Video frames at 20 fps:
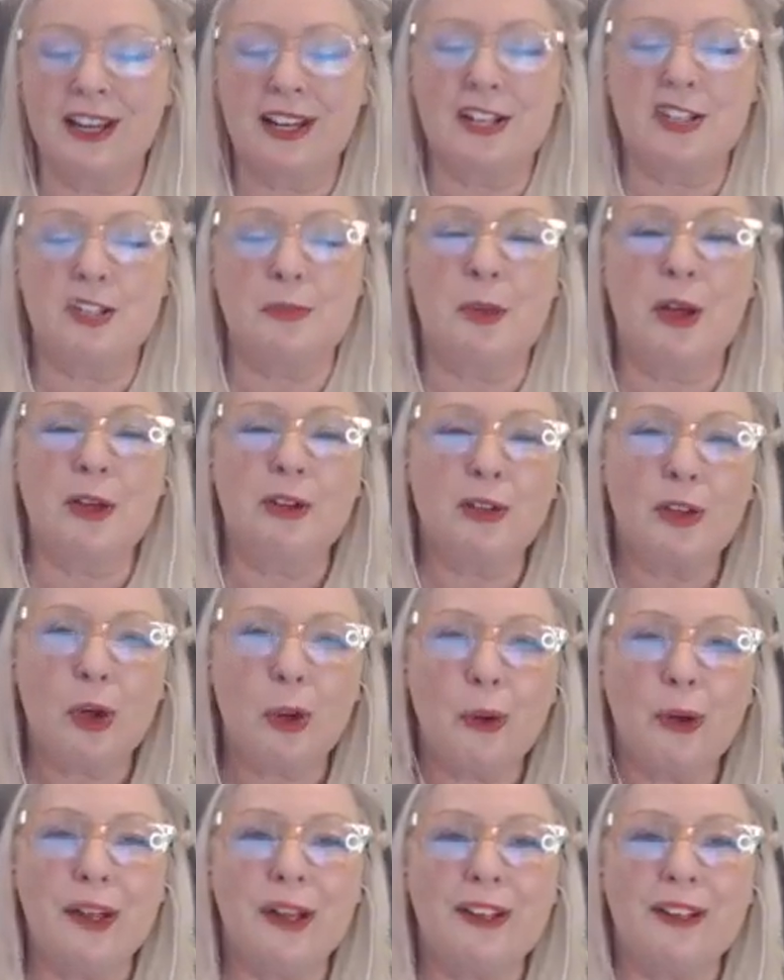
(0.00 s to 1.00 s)
It's about
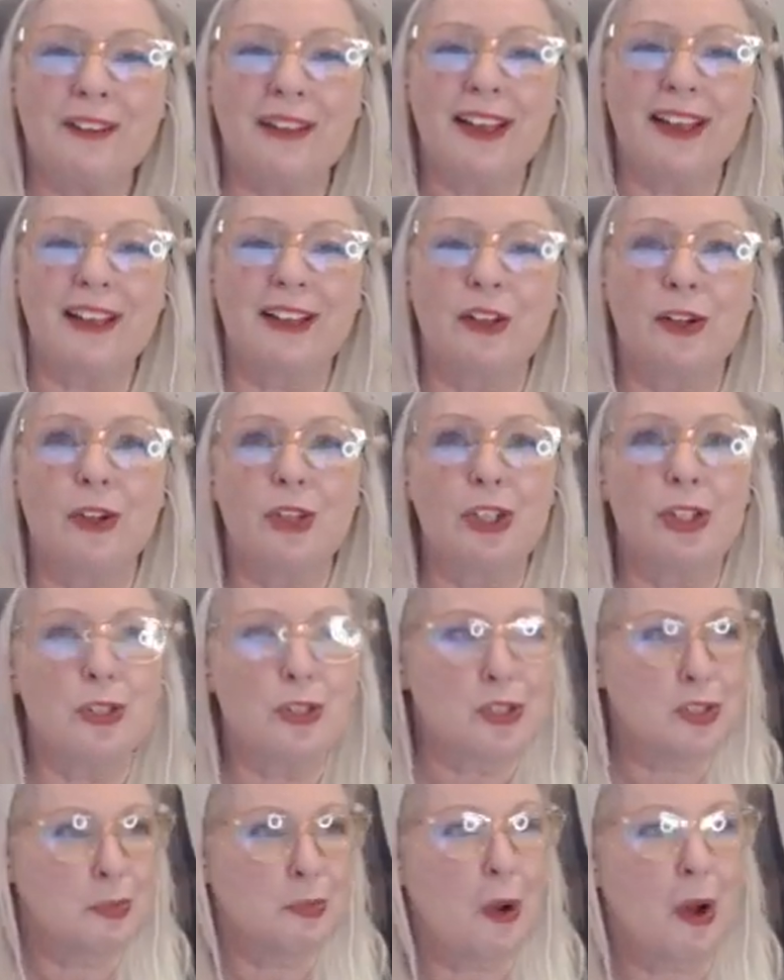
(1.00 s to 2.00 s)
knowing like
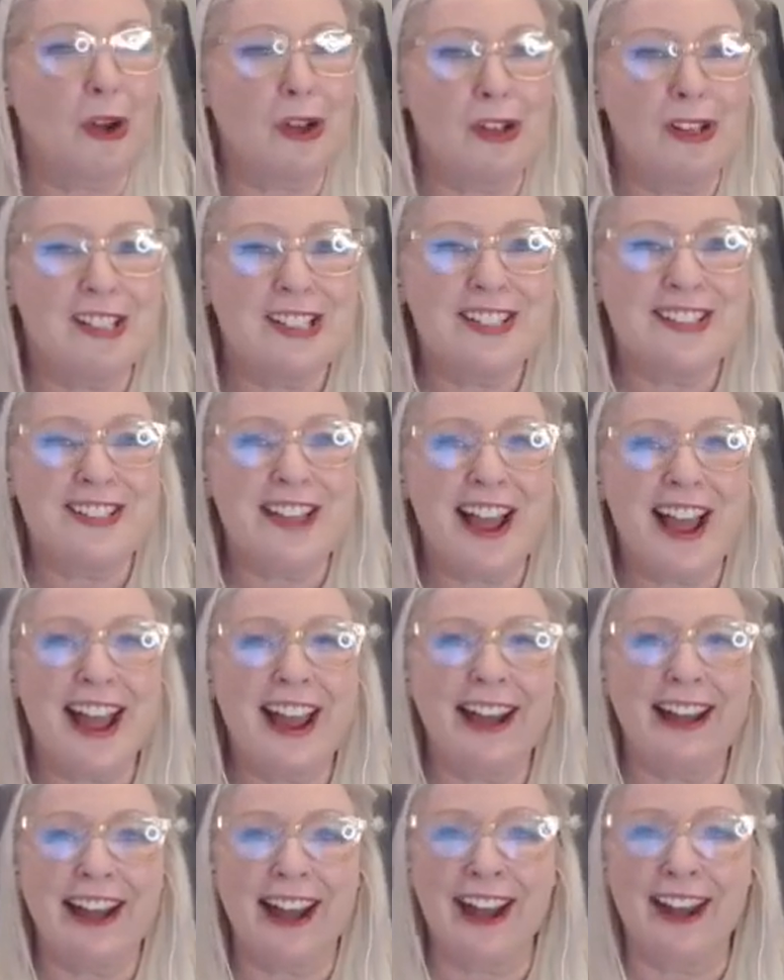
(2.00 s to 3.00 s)
your sparkly
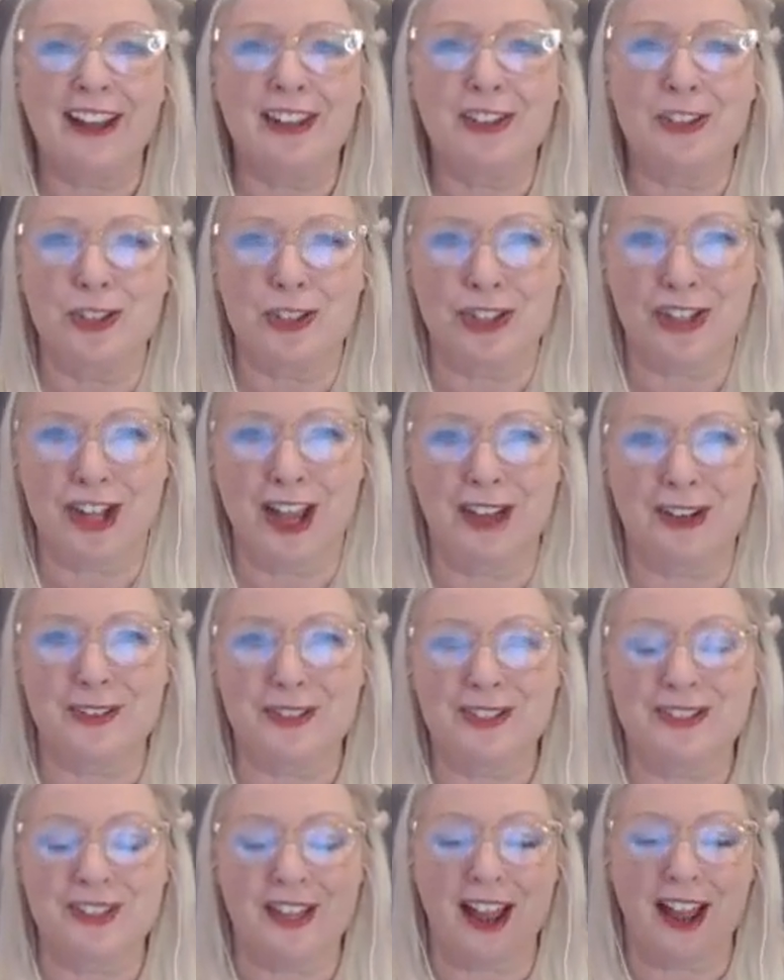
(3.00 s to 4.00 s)
side and your
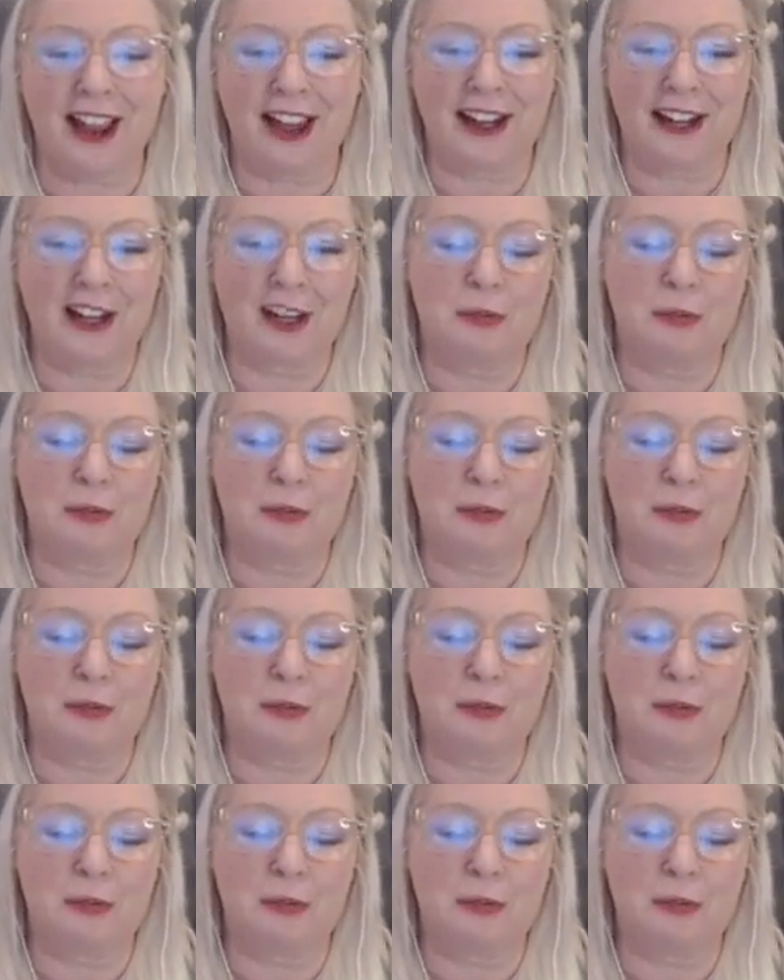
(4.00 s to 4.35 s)
shadow side